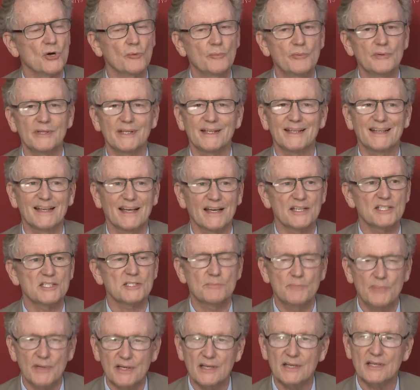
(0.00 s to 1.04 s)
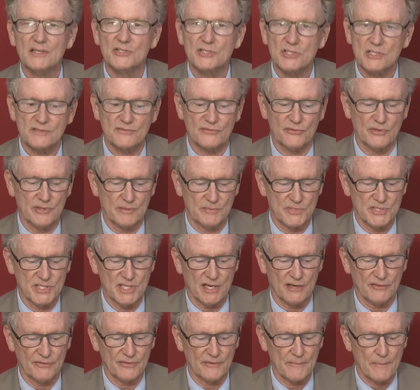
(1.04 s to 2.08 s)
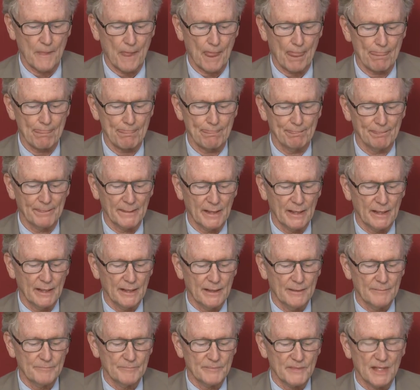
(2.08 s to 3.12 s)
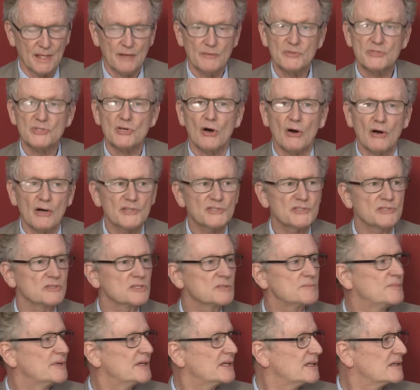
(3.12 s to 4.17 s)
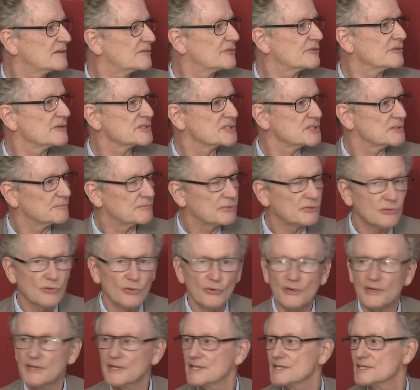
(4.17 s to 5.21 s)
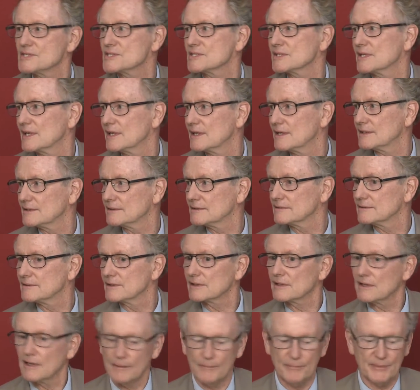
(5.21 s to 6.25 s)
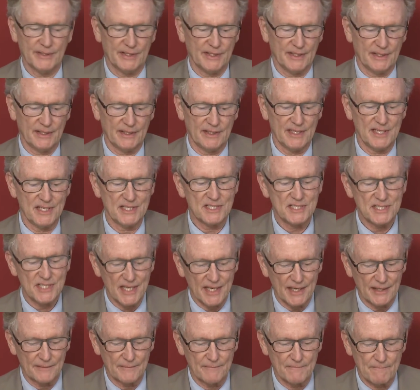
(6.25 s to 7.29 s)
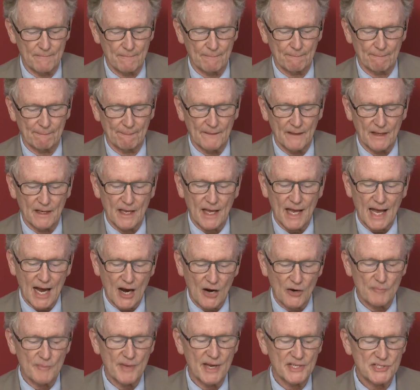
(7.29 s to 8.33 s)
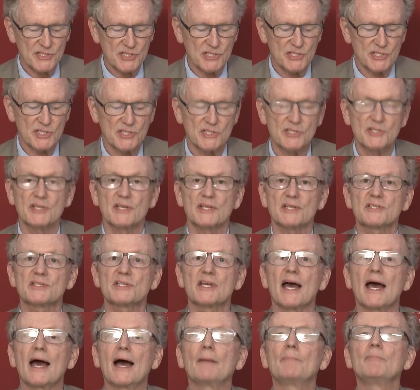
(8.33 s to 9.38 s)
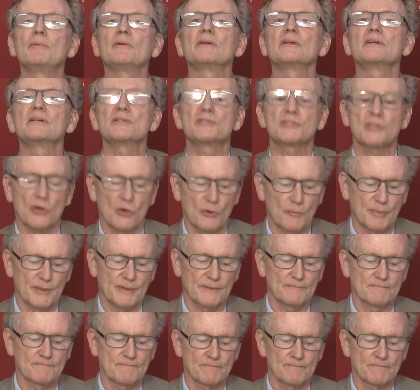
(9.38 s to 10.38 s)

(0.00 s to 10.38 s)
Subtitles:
openly gay, speaking just for himself. He was also speaking for his employees and the company. And he said, our message is this: Apple is open.